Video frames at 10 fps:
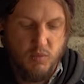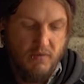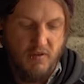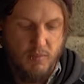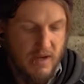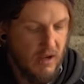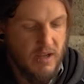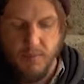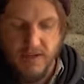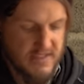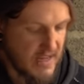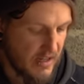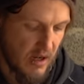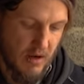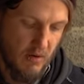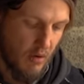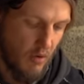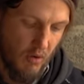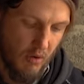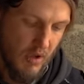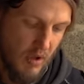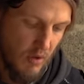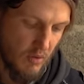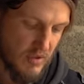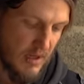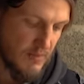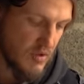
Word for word: whether it be like a bit of silicone or or some